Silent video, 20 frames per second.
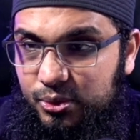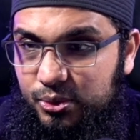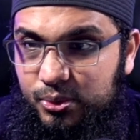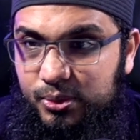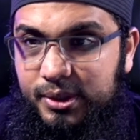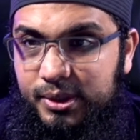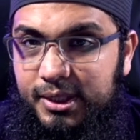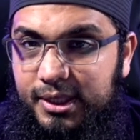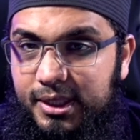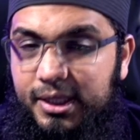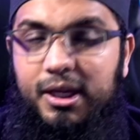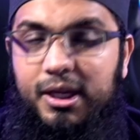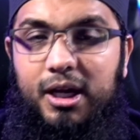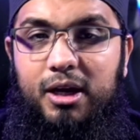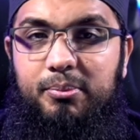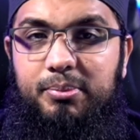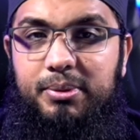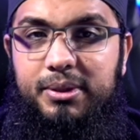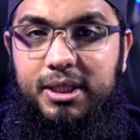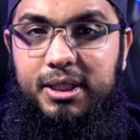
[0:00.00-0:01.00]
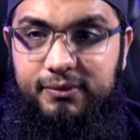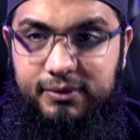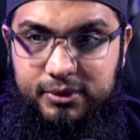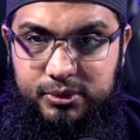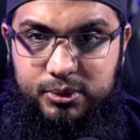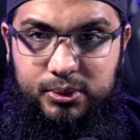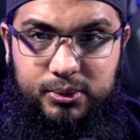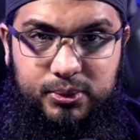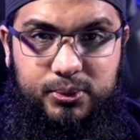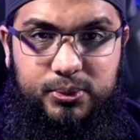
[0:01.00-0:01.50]
you really are
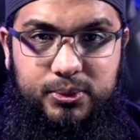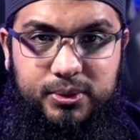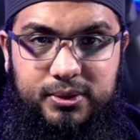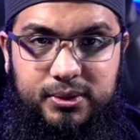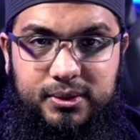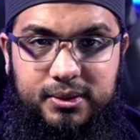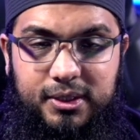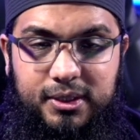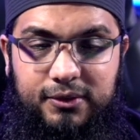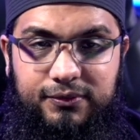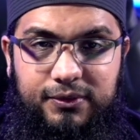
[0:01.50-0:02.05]
believers who are rooted in